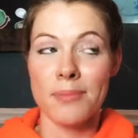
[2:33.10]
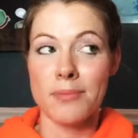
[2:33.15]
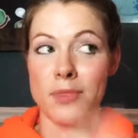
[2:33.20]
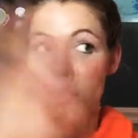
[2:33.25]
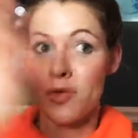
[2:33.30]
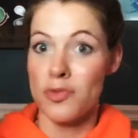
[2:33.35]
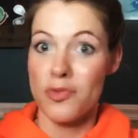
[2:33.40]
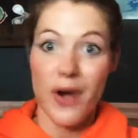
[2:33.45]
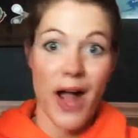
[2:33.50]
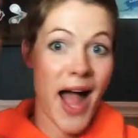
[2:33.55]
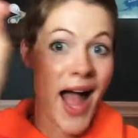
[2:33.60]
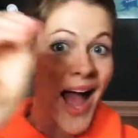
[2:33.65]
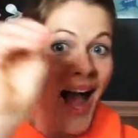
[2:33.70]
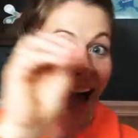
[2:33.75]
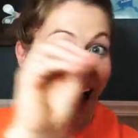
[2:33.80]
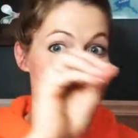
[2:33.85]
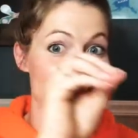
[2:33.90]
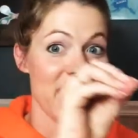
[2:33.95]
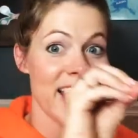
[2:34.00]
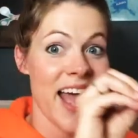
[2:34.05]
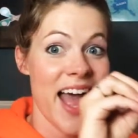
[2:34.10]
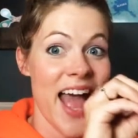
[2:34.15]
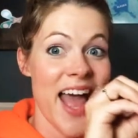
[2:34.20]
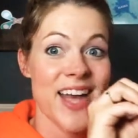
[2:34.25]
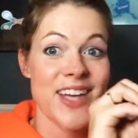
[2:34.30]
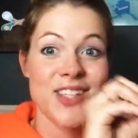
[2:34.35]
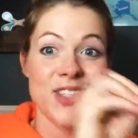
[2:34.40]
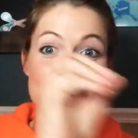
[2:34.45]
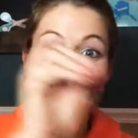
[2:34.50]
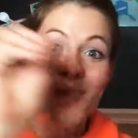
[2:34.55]
drag
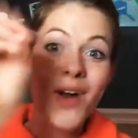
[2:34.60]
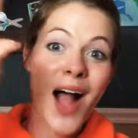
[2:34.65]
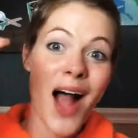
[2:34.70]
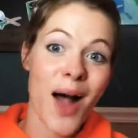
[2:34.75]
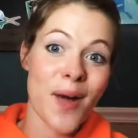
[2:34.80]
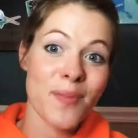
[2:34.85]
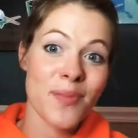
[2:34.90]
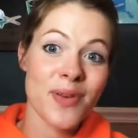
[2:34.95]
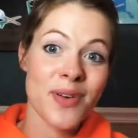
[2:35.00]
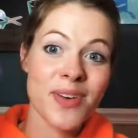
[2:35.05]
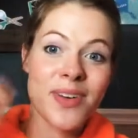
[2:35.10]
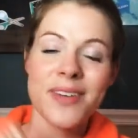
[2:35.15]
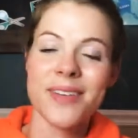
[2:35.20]
and drop.